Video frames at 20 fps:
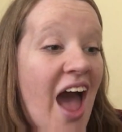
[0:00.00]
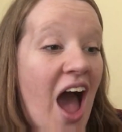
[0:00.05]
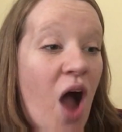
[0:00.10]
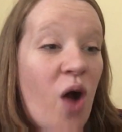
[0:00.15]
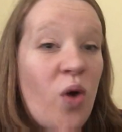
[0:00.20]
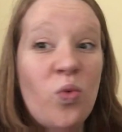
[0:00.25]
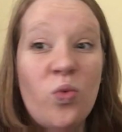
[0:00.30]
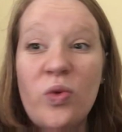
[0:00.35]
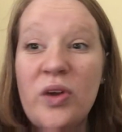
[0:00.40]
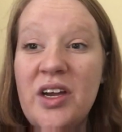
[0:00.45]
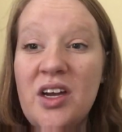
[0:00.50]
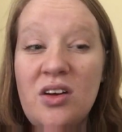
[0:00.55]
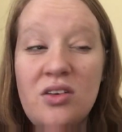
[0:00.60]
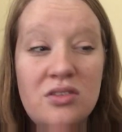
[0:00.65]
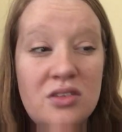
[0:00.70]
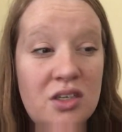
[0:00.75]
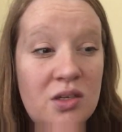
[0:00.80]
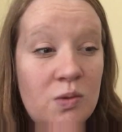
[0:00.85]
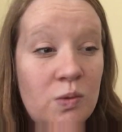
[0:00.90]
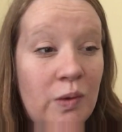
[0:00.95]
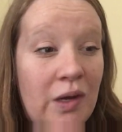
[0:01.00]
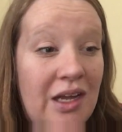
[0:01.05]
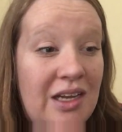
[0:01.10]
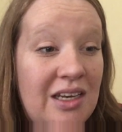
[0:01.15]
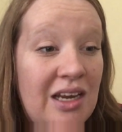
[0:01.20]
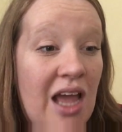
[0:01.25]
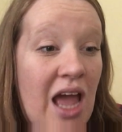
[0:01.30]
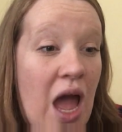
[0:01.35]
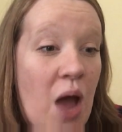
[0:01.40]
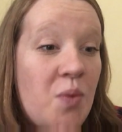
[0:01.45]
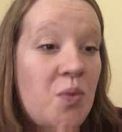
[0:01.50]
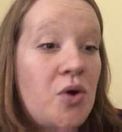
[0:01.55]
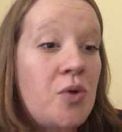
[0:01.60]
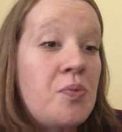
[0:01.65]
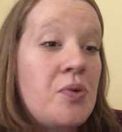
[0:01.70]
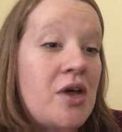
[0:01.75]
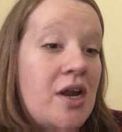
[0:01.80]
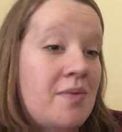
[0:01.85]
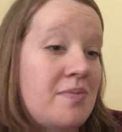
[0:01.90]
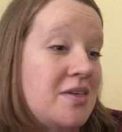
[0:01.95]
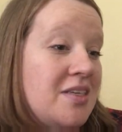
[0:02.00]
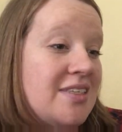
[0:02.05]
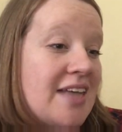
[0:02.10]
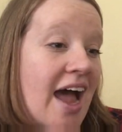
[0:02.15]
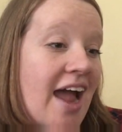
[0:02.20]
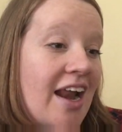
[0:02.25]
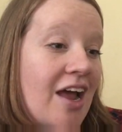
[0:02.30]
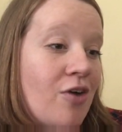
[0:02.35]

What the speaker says: a real good one, and we'll put up a sign